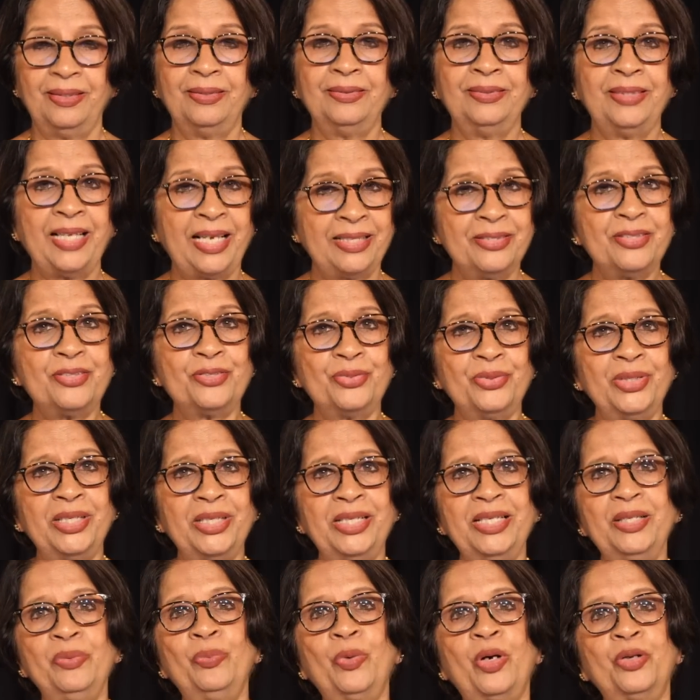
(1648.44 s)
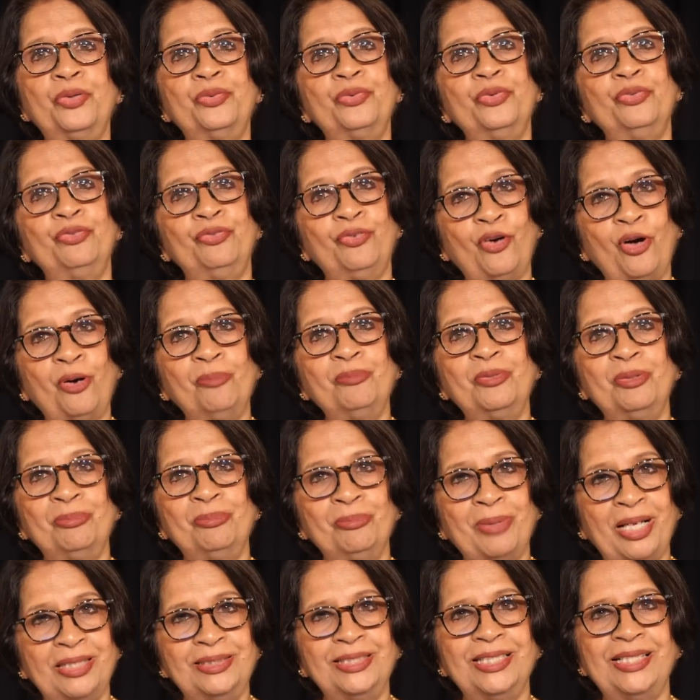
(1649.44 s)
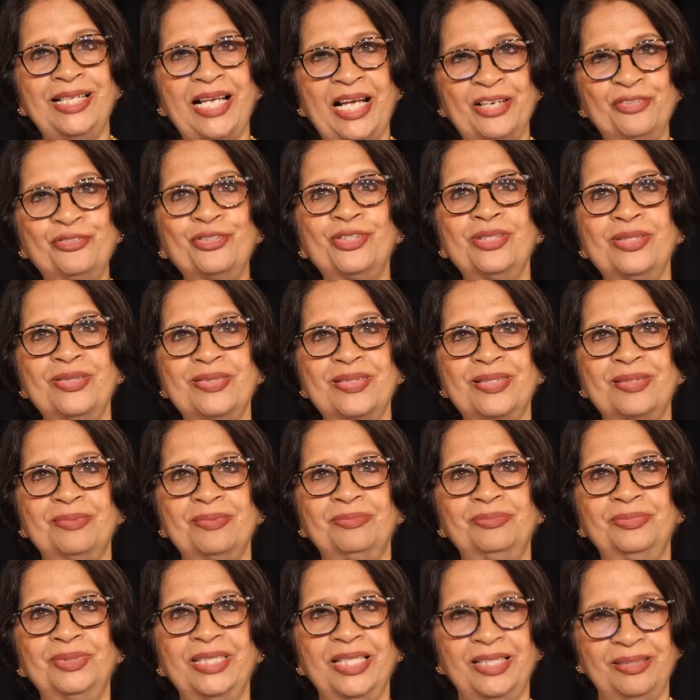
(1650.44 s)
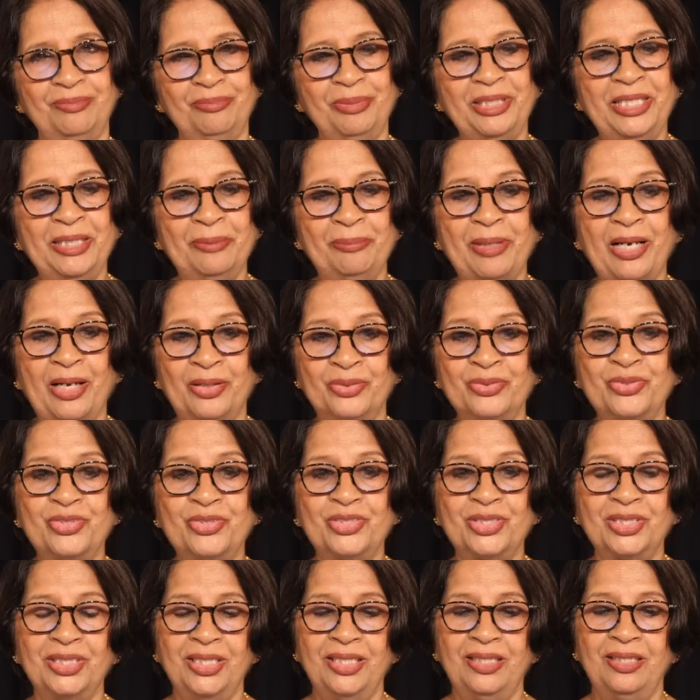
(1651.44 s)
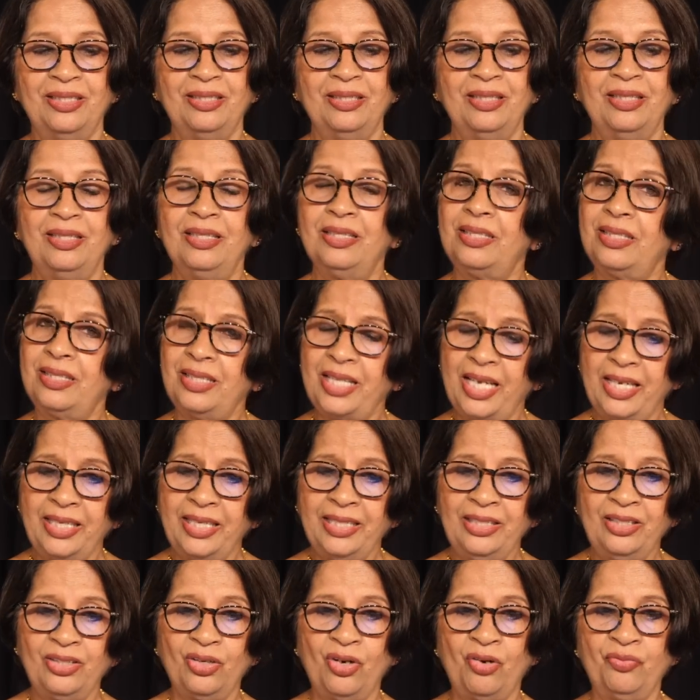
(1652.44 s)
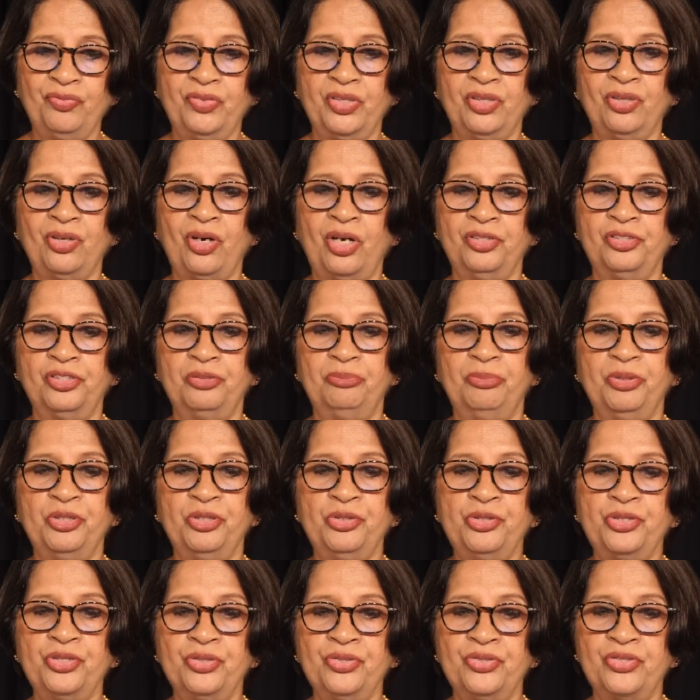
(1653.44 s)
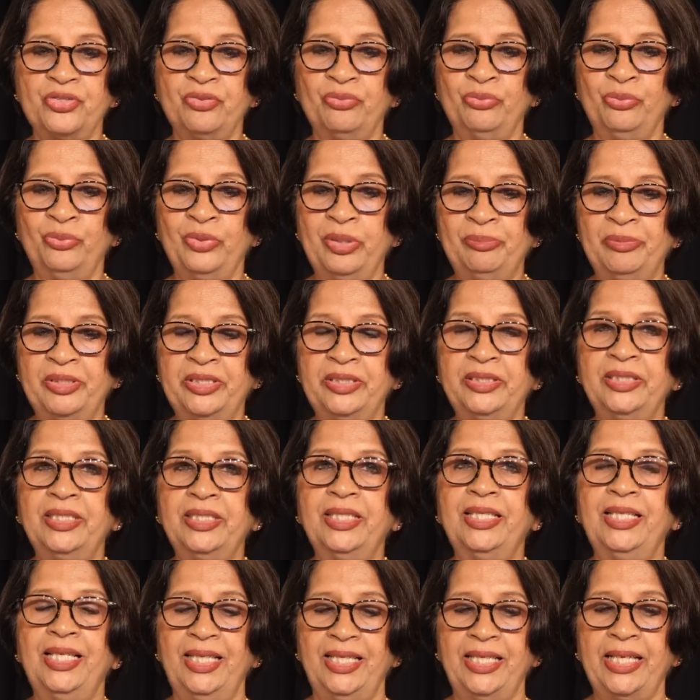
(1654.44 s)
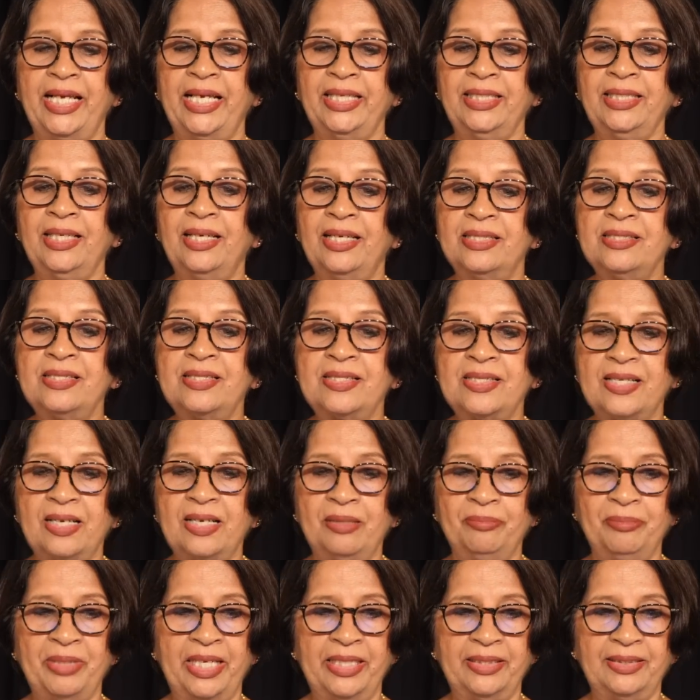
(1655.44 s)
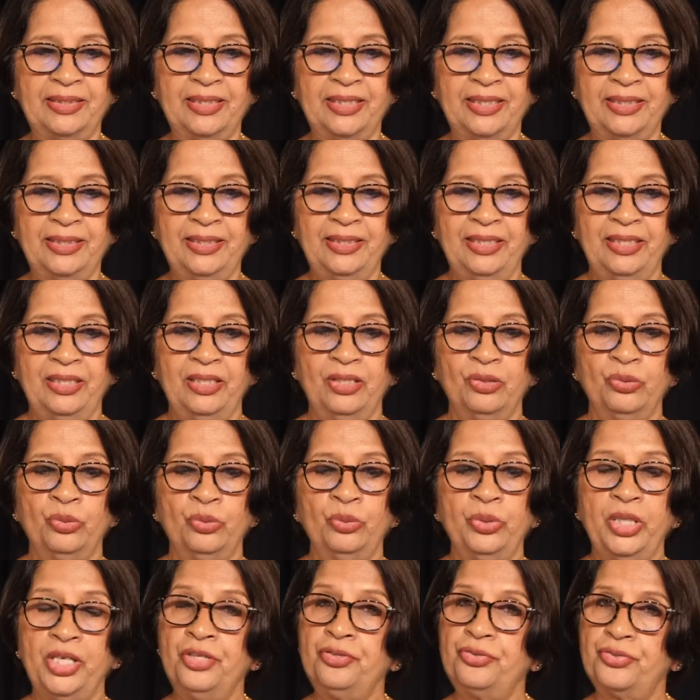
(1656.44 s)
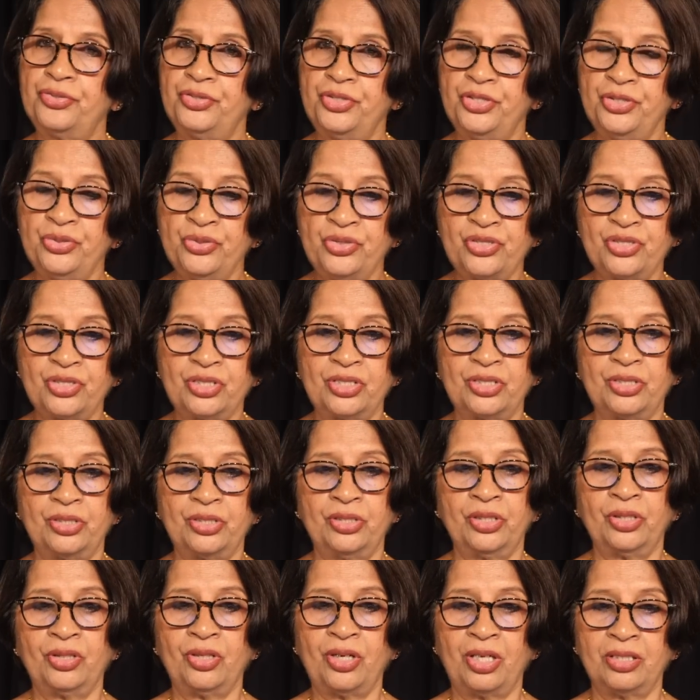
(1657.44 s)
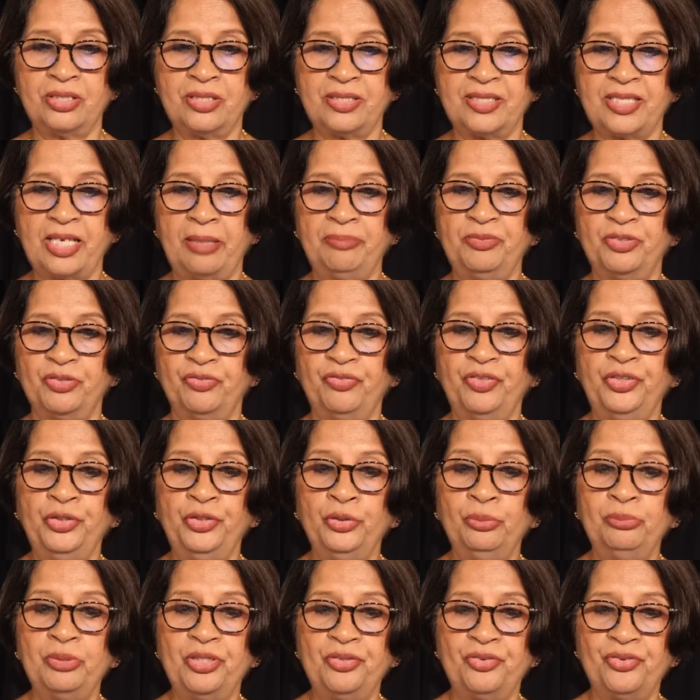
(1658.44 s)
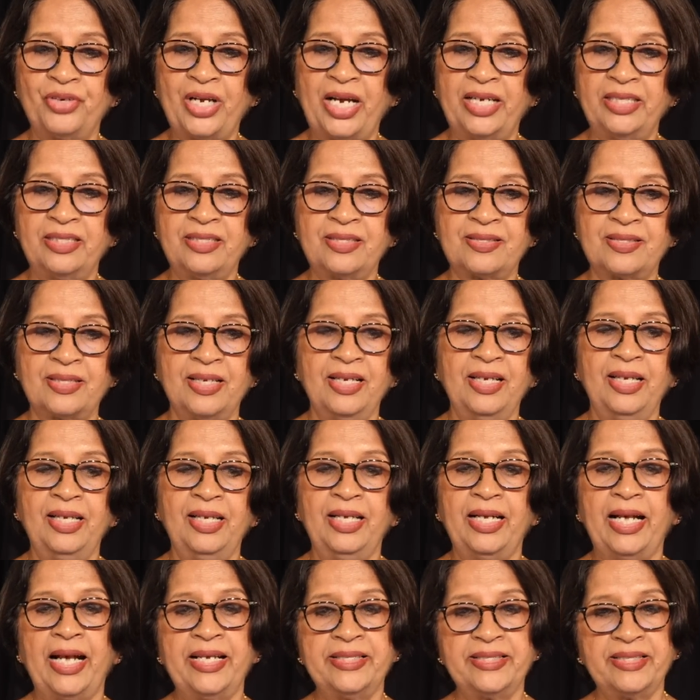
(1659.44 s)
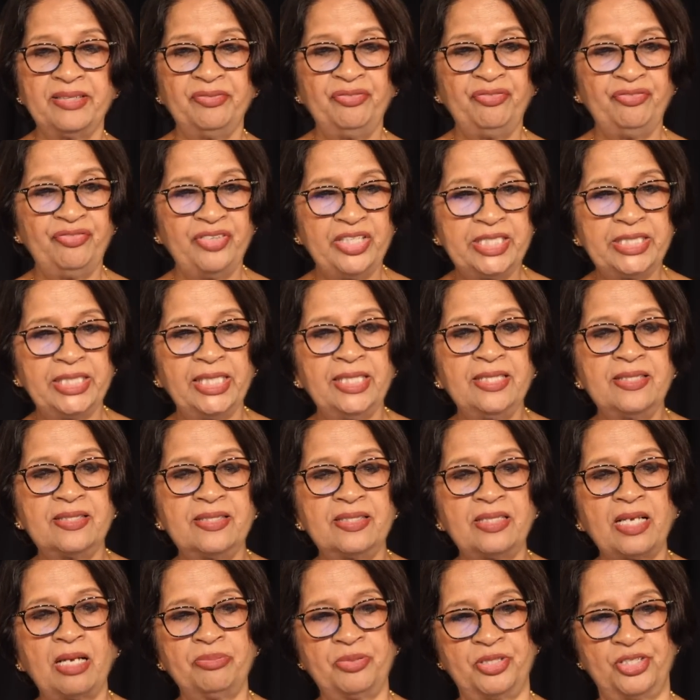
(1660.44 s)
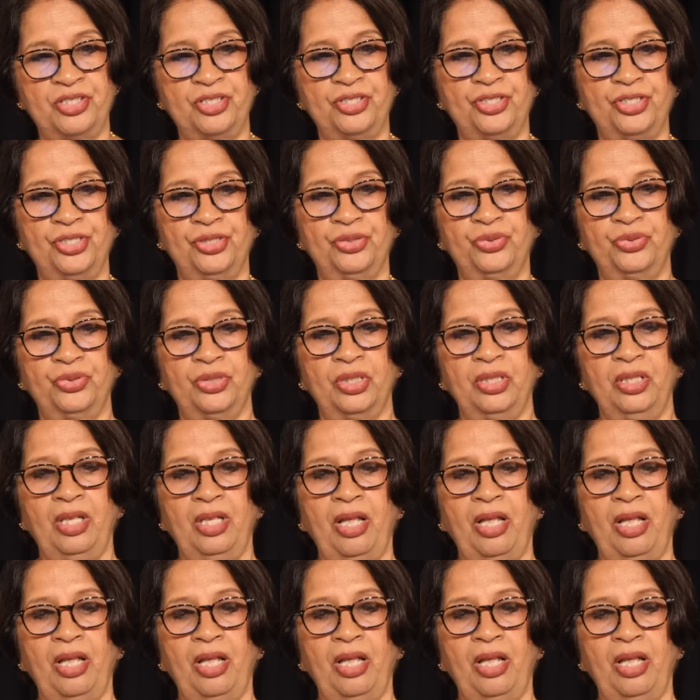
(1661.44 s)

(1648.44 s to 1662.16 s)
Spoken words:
That is really what reformed multilateralism can be about. Think of the contributions of women like Hansa Mehta, who introduced the concept of human rights as a fitting substitute